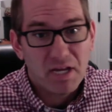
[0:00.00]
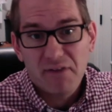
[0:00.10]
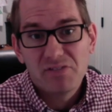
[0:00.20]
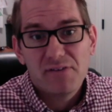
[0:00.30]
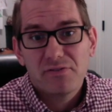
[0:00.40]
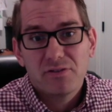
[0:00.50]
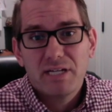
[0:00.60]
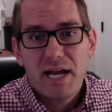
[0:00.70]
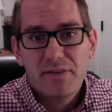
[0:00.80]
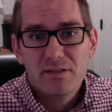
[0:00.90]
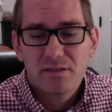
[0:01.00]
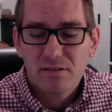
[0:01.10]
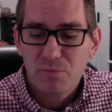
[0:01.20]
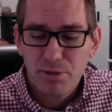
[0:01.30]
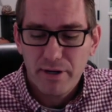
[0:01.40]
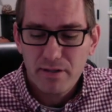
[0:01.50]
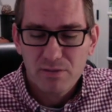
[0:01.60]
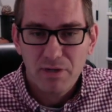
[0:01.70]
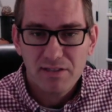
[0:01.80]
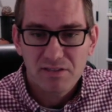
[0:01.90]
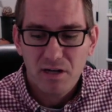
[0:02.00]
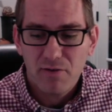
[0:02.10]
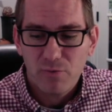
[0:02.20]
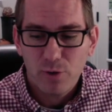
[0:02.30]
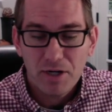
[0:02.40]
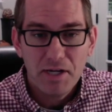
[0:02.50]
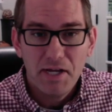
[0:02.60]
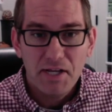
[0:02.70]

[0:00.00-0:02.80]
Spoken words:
I've definitely had this experience myself where,